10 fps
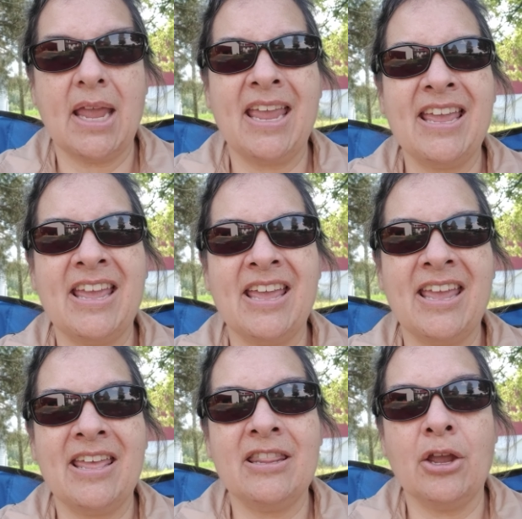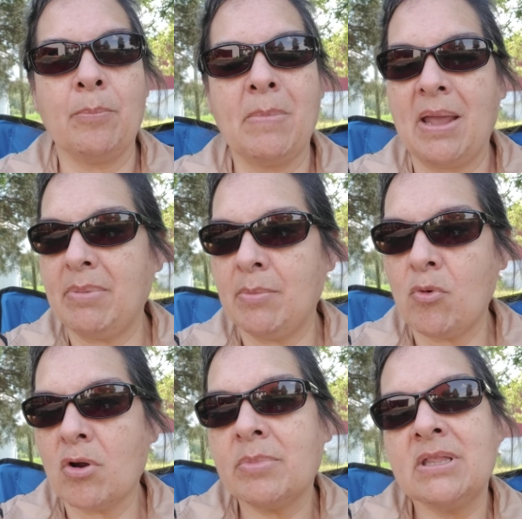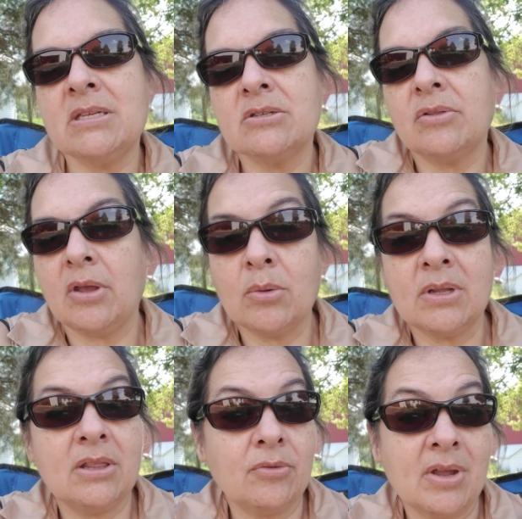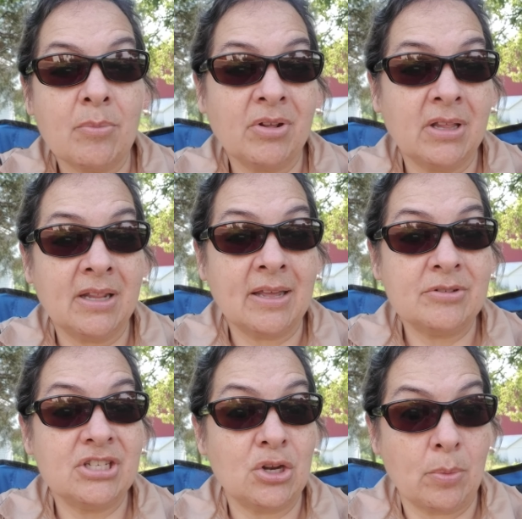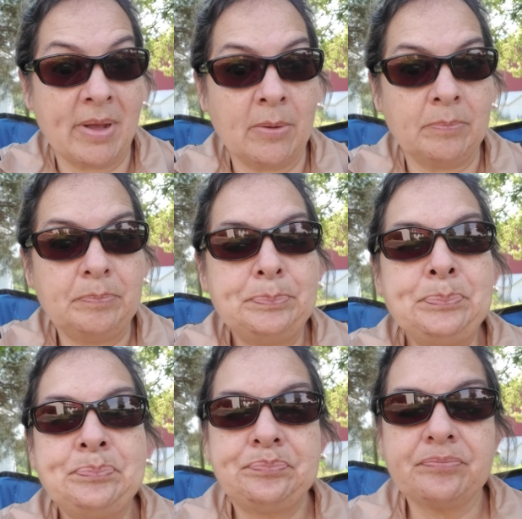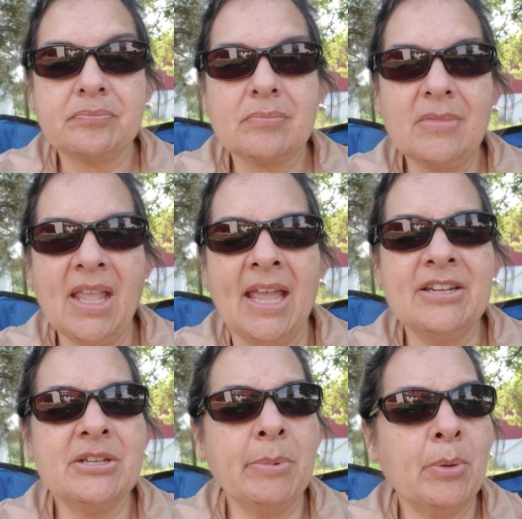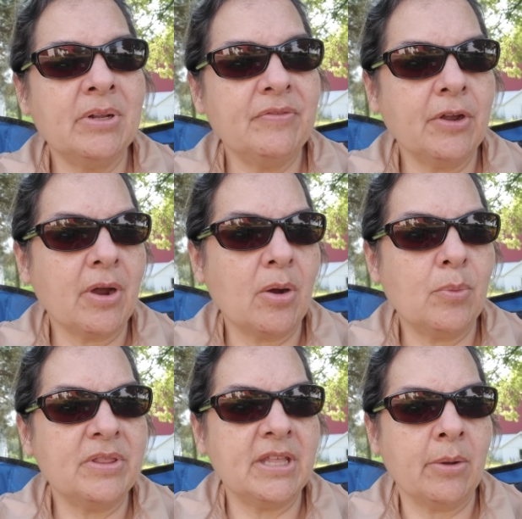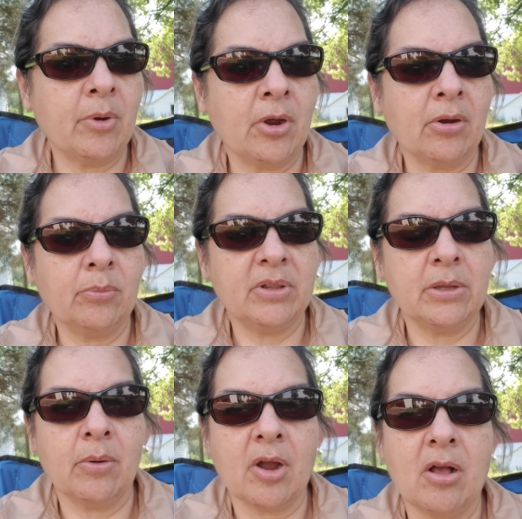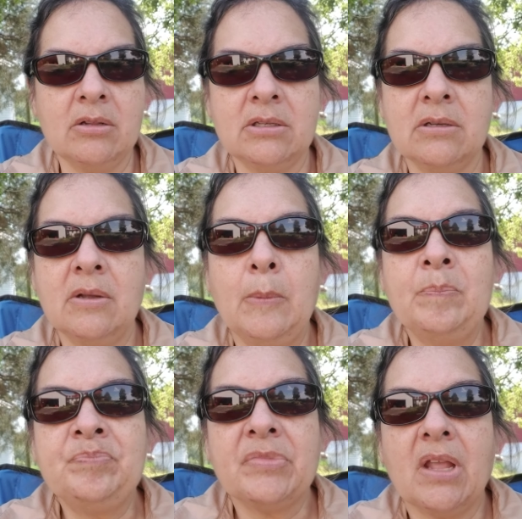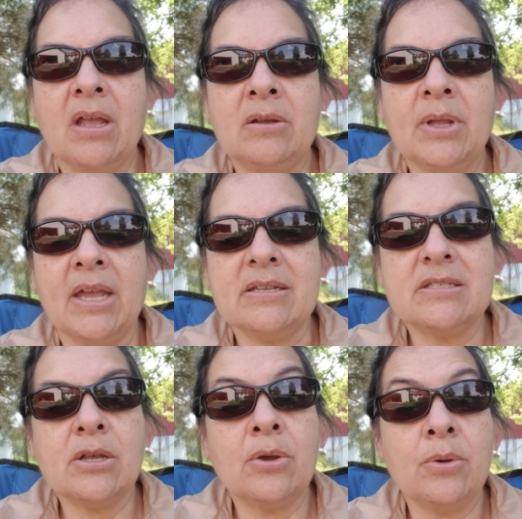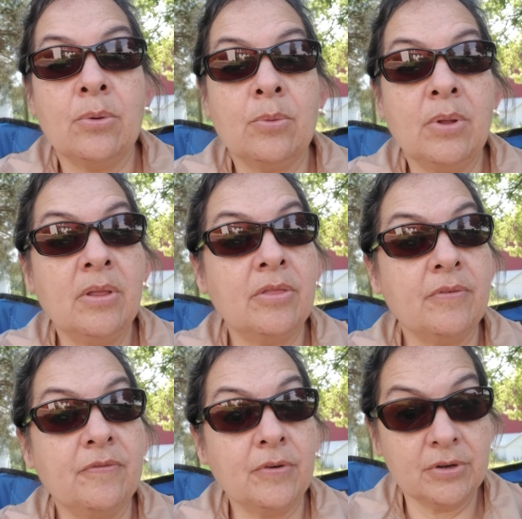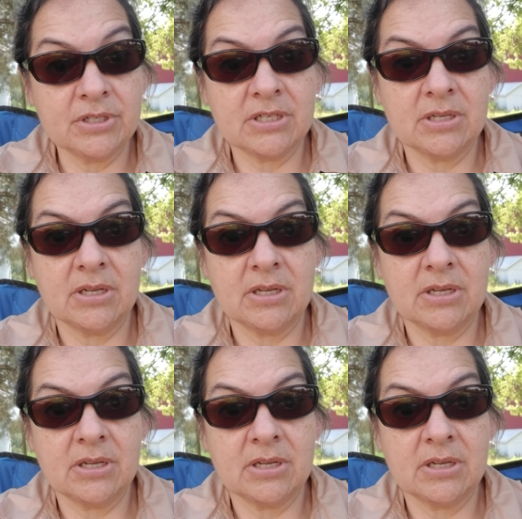and there might be more, but these are the only 3 I'm really allowed to know about. And it took me a while to figure out what they were called. Okay, so the first